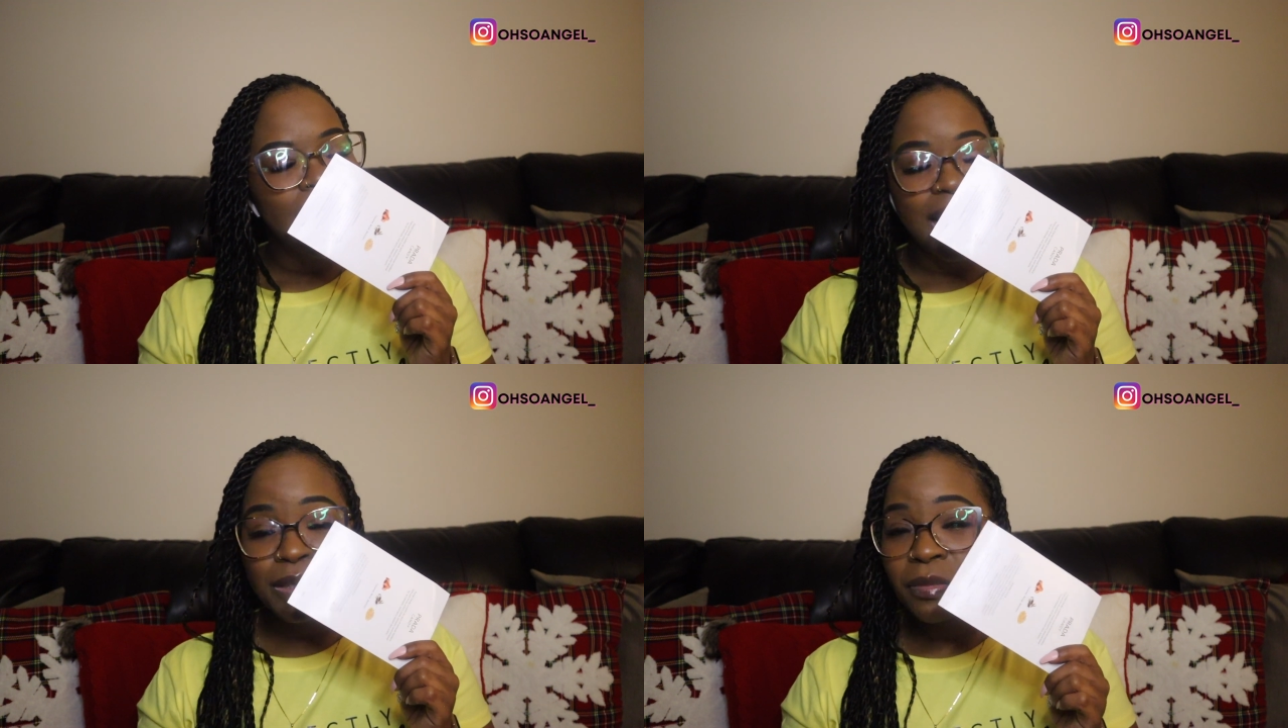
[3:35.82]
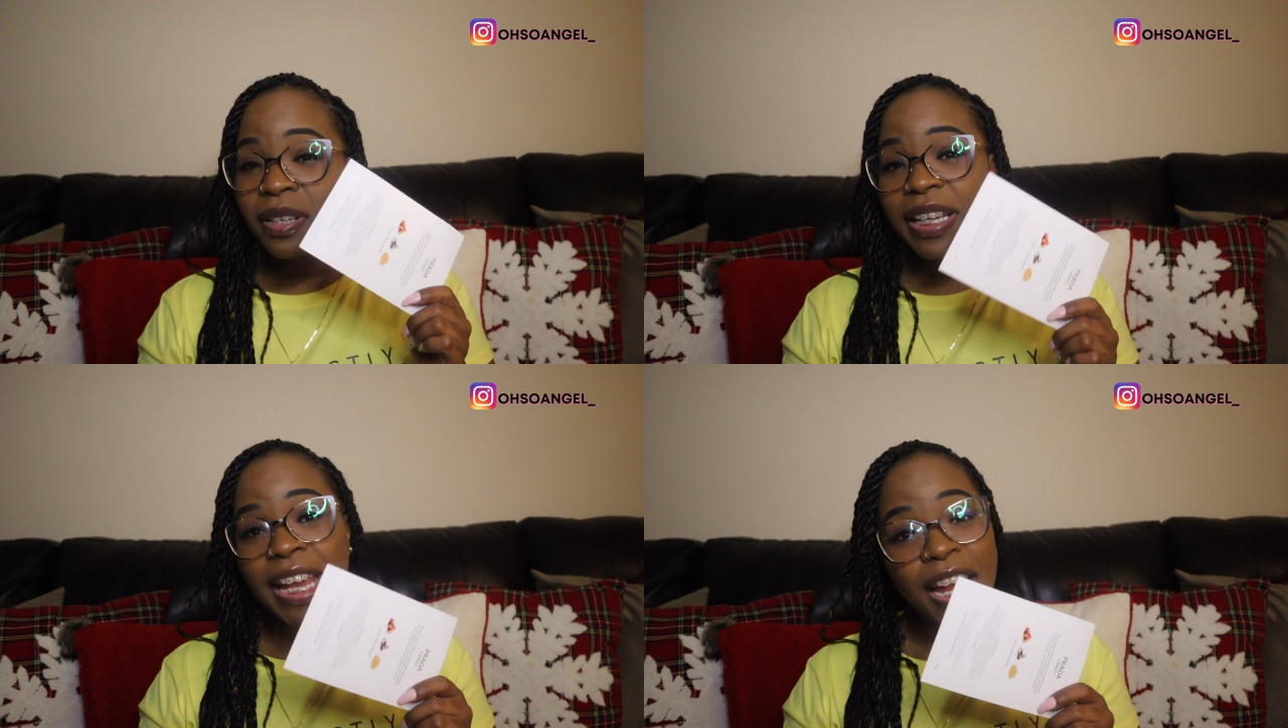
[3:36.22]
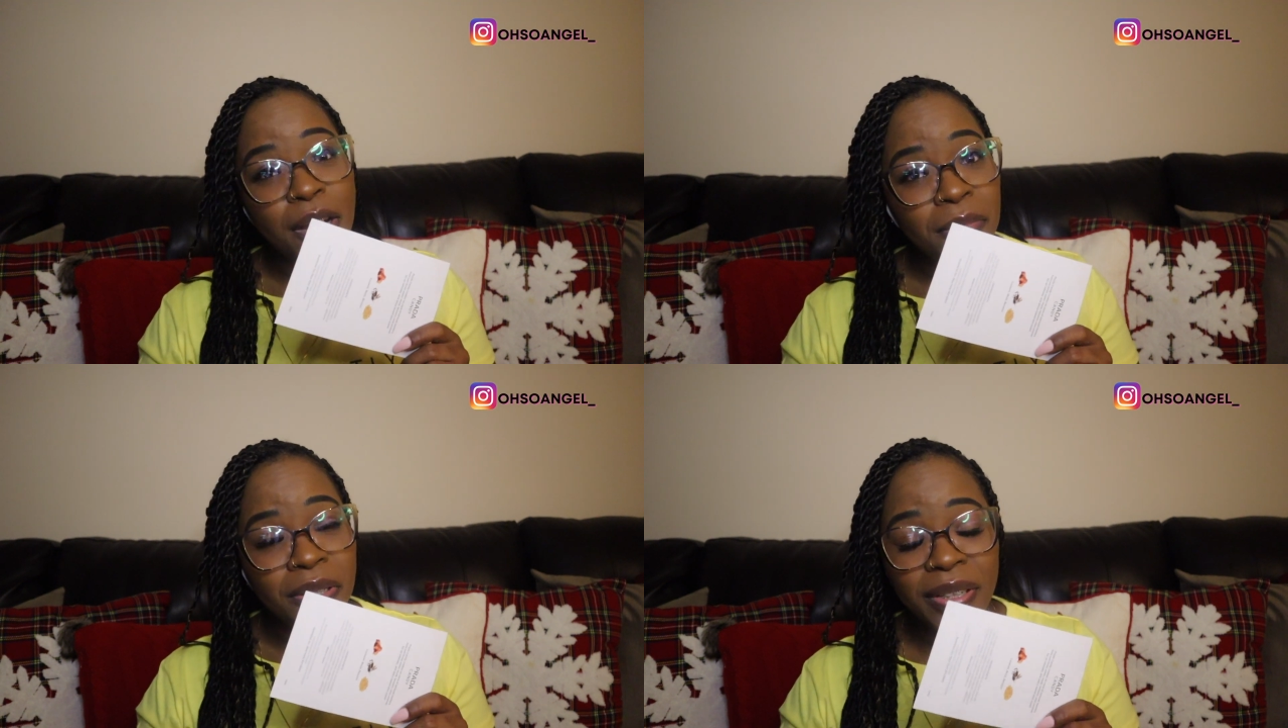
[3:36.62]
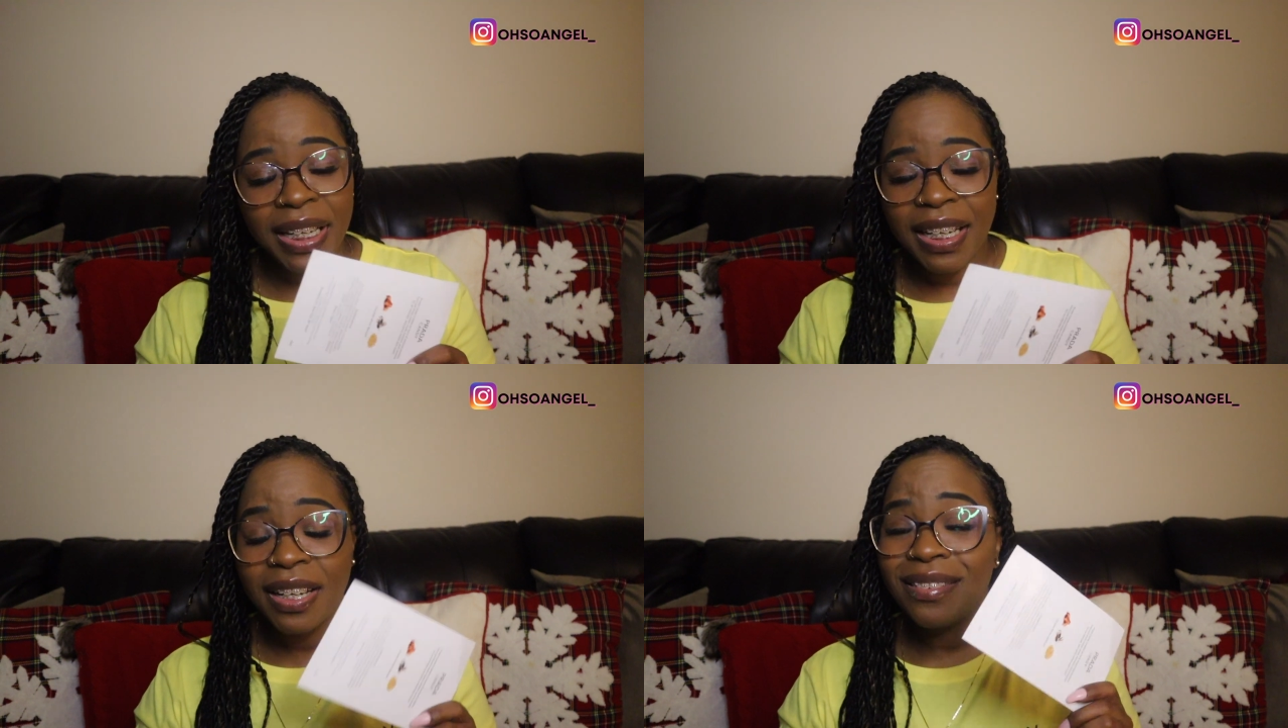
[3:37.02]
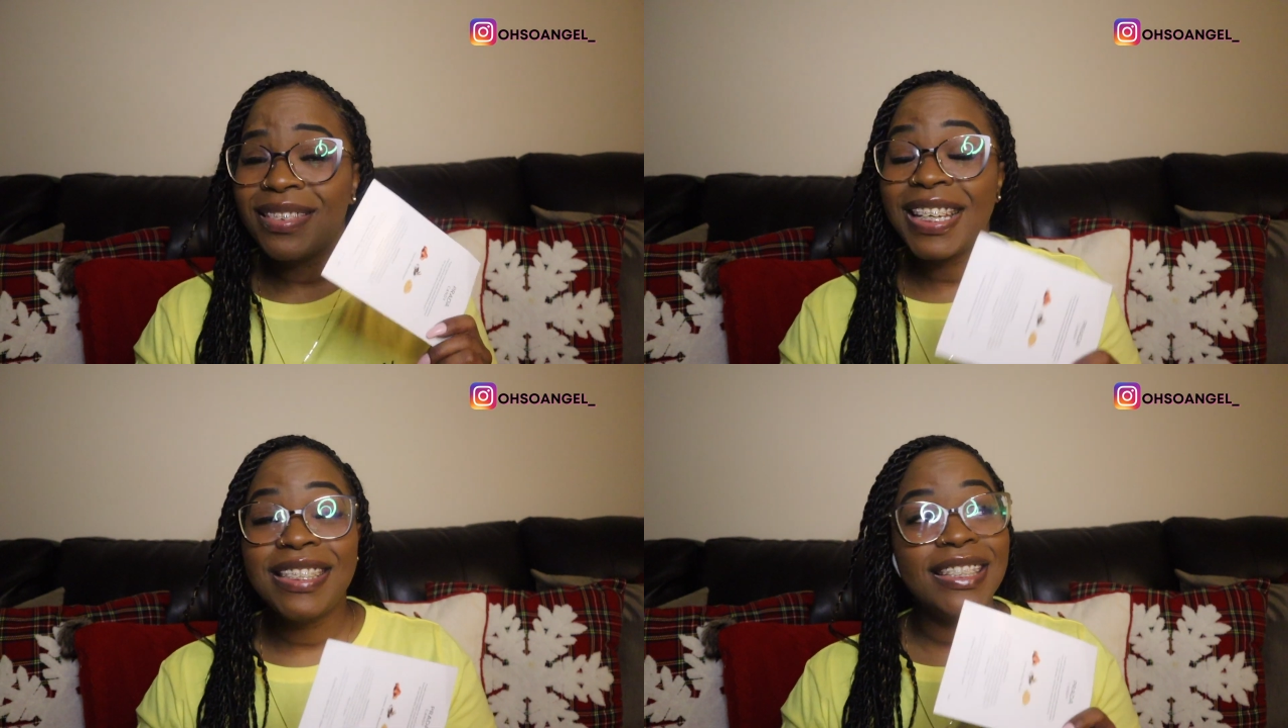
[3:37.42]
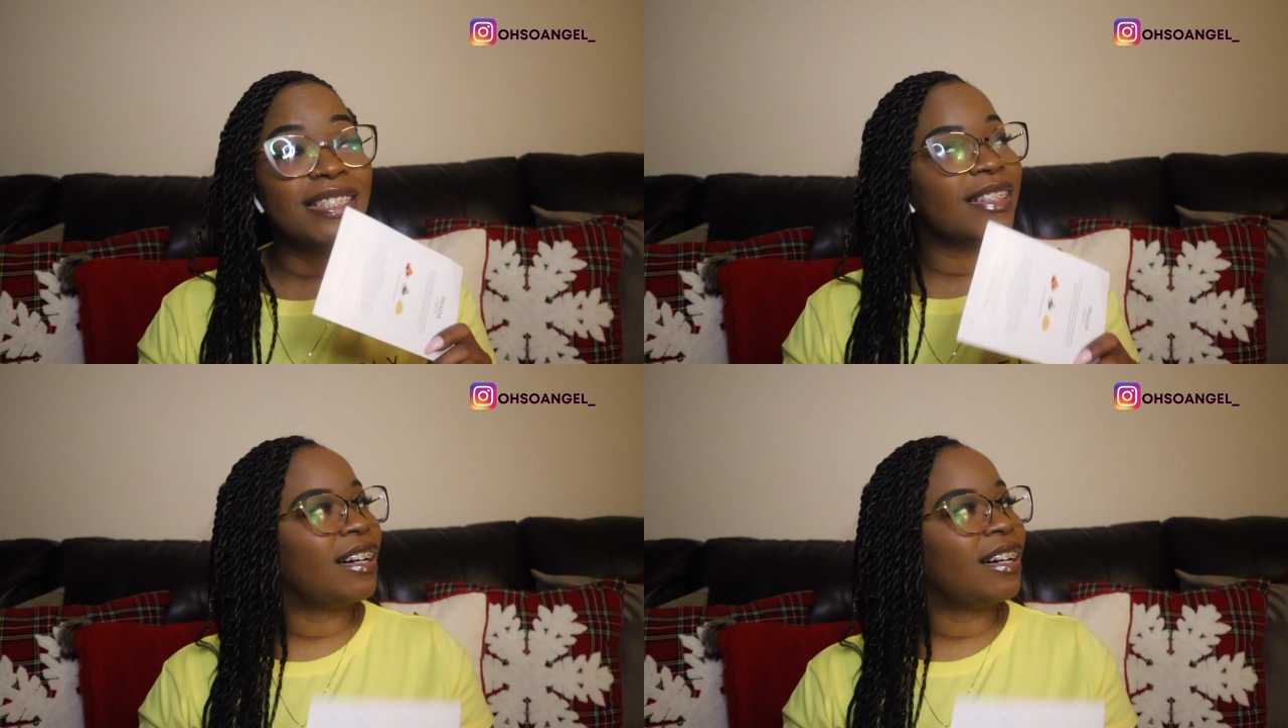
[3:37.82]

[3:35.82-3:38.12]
I smell the caramel in here. This is